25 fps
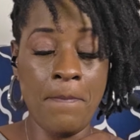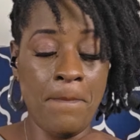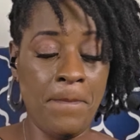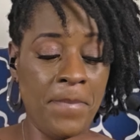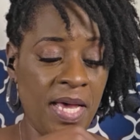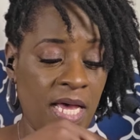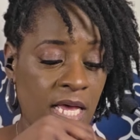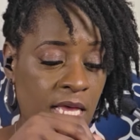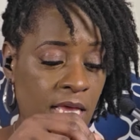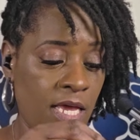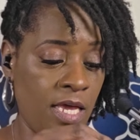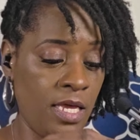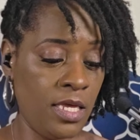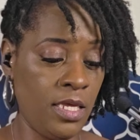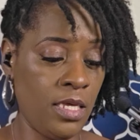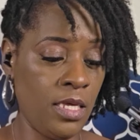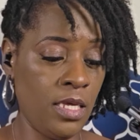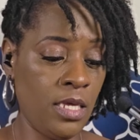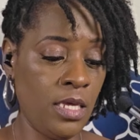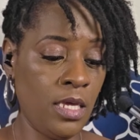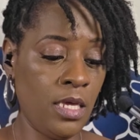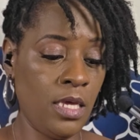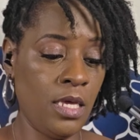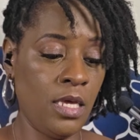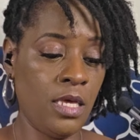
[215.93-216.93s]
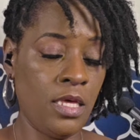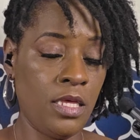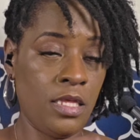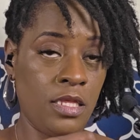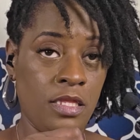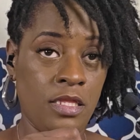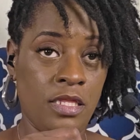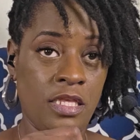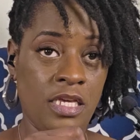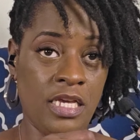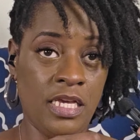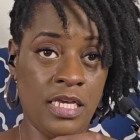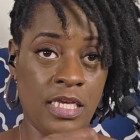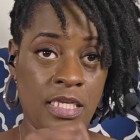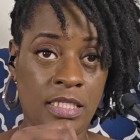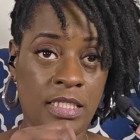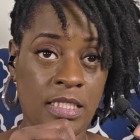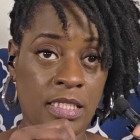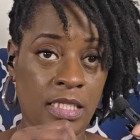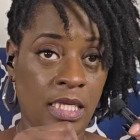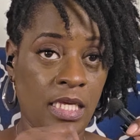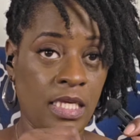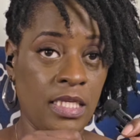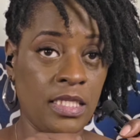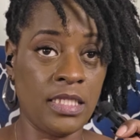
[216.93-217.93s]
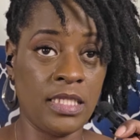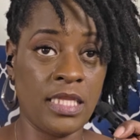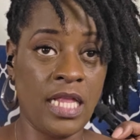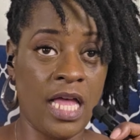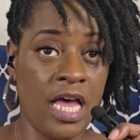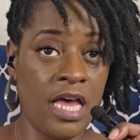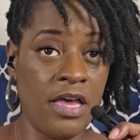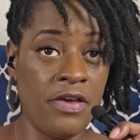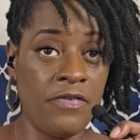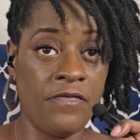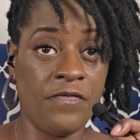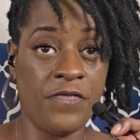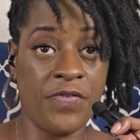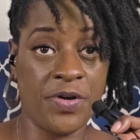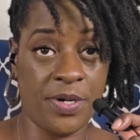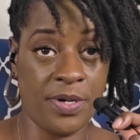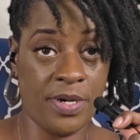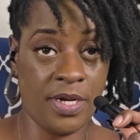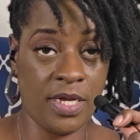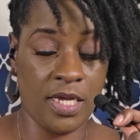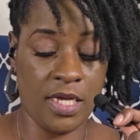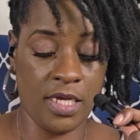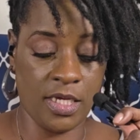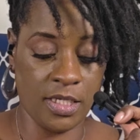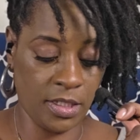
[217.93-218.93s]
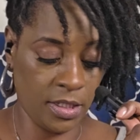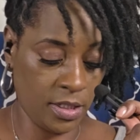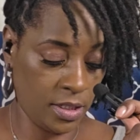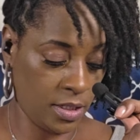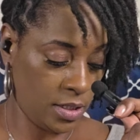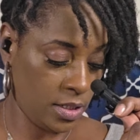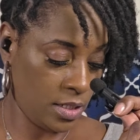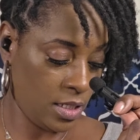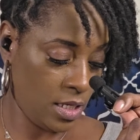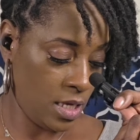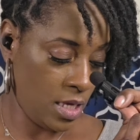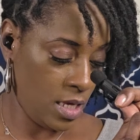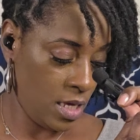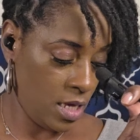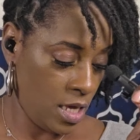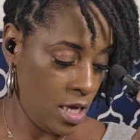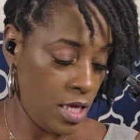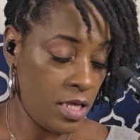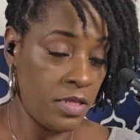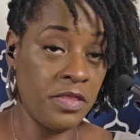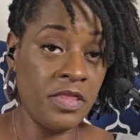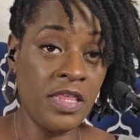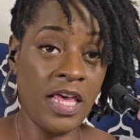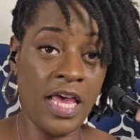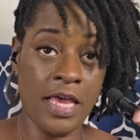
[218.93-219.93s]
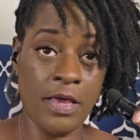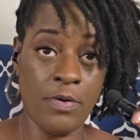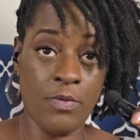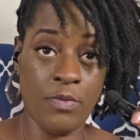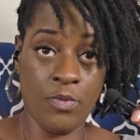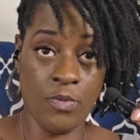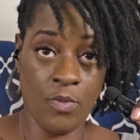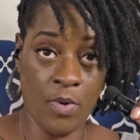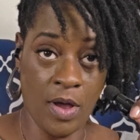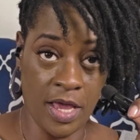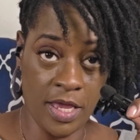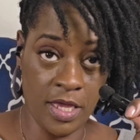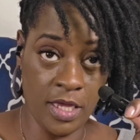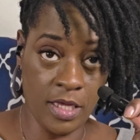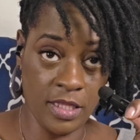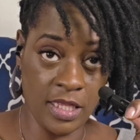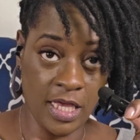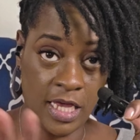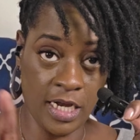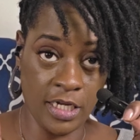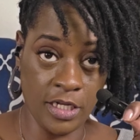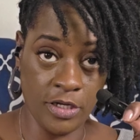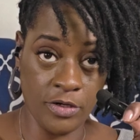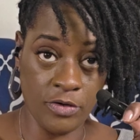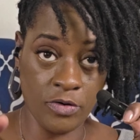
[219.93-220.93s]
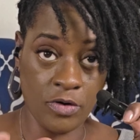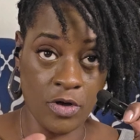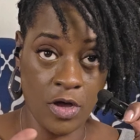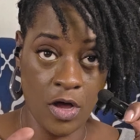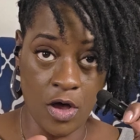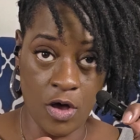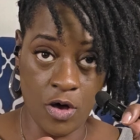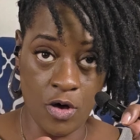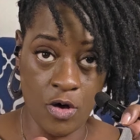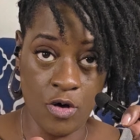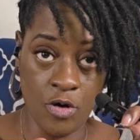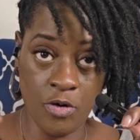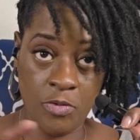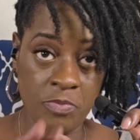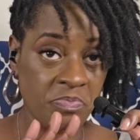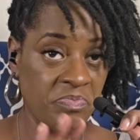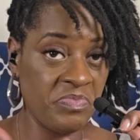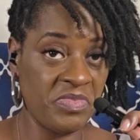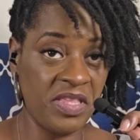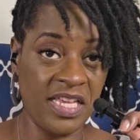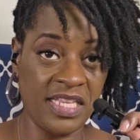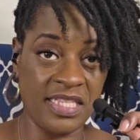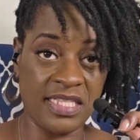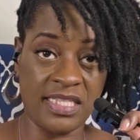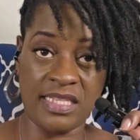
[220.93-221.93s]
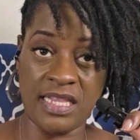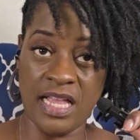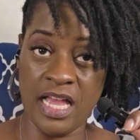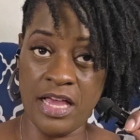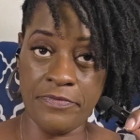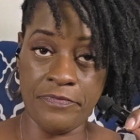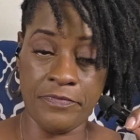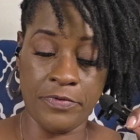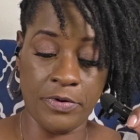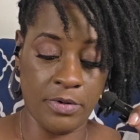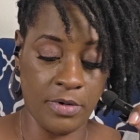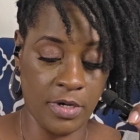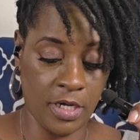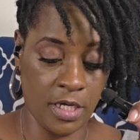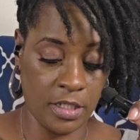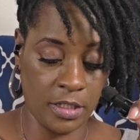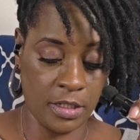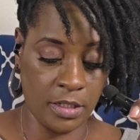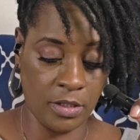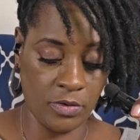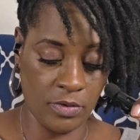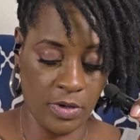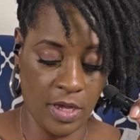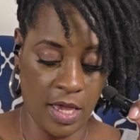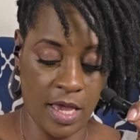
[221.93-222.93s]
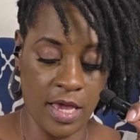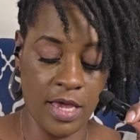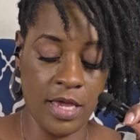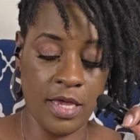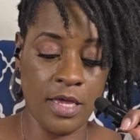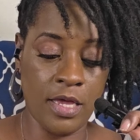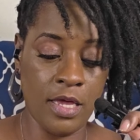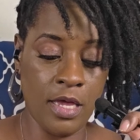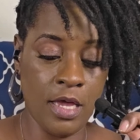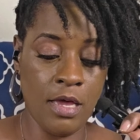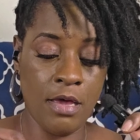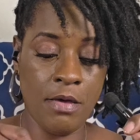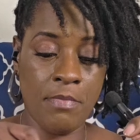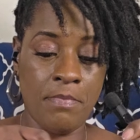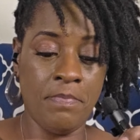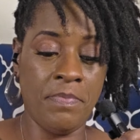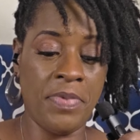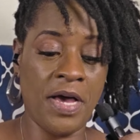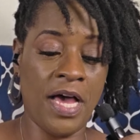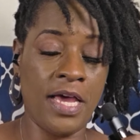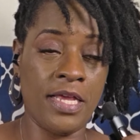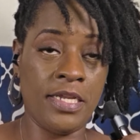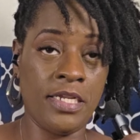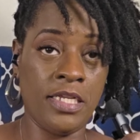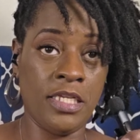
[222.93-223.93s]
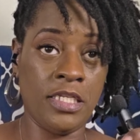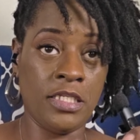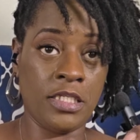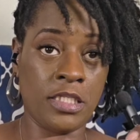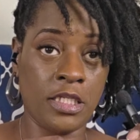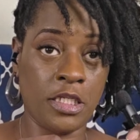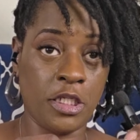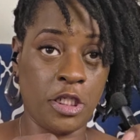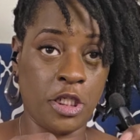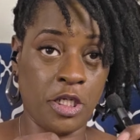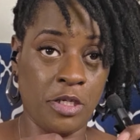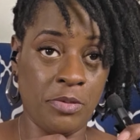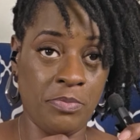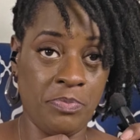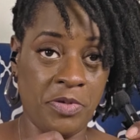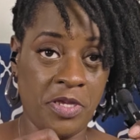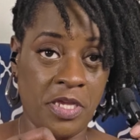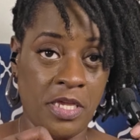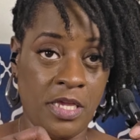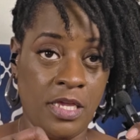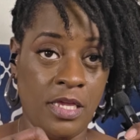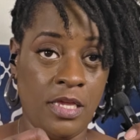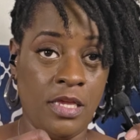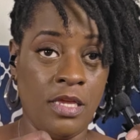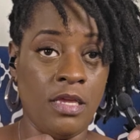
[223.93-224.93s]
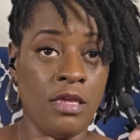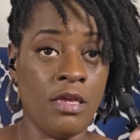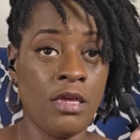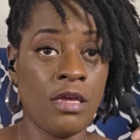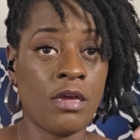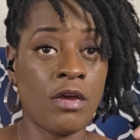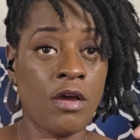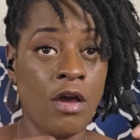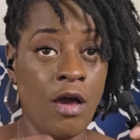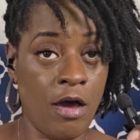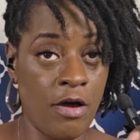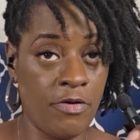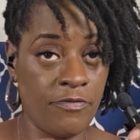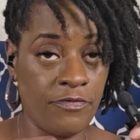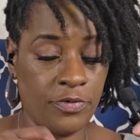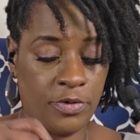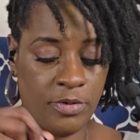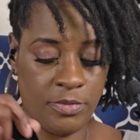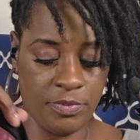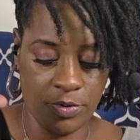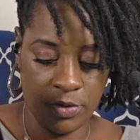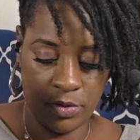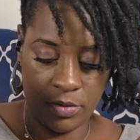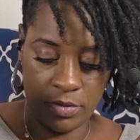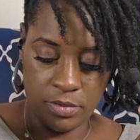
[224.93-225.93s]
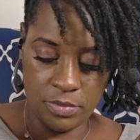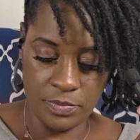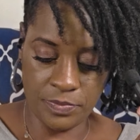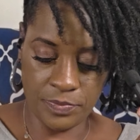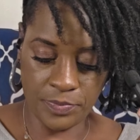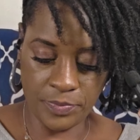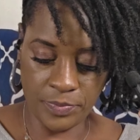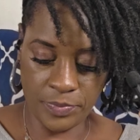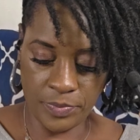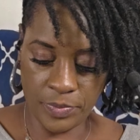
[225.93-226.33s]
But this is not for us. That little comb, that's not for us, okay? Bonnets should be comfortable.